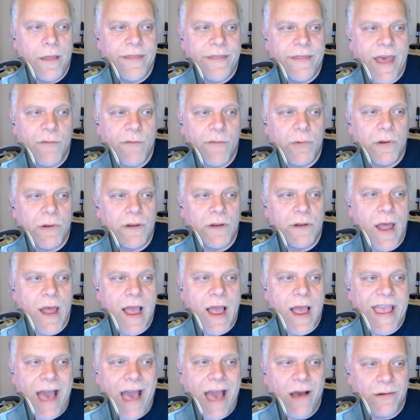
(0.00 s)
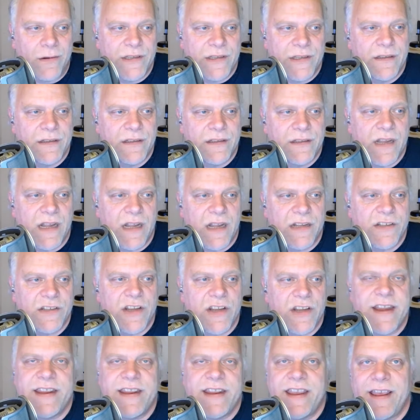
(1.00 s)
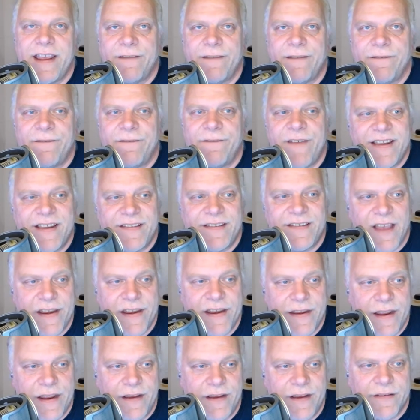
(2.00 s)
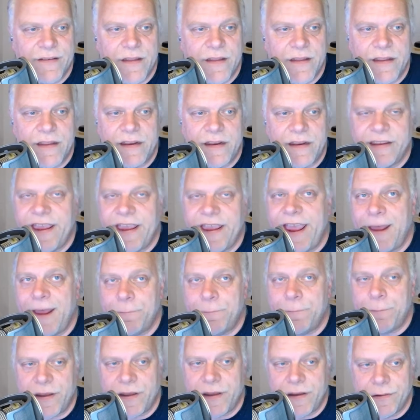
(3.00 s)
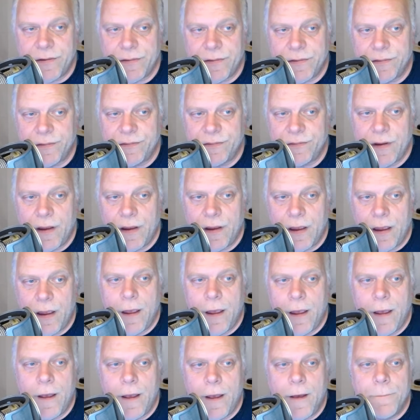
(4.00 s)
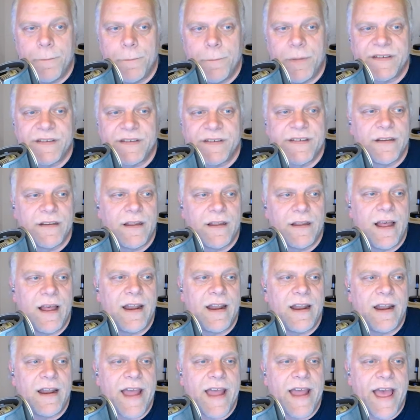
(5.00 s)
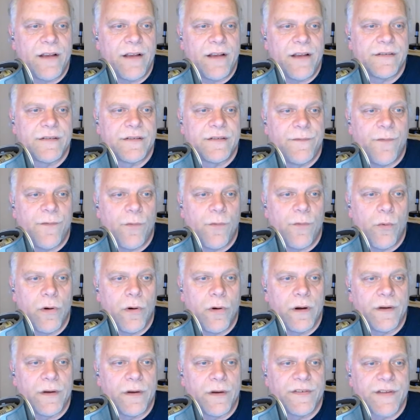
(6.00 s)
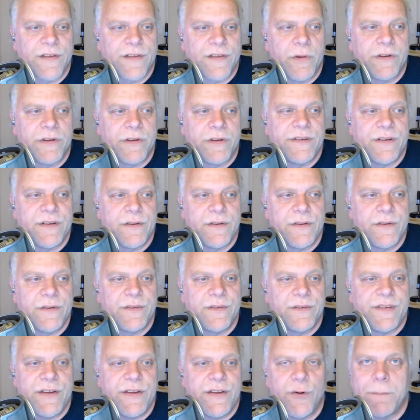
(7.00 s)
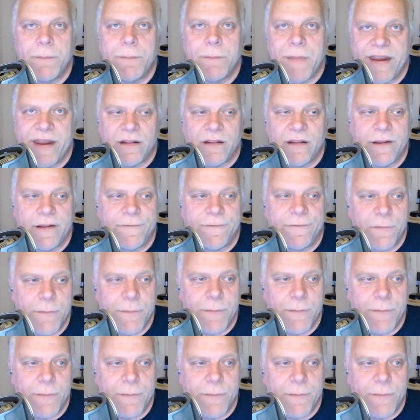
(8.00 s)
that will lock out Touch ID and Face ID so that it can't be used, but still allows for someone to see your medical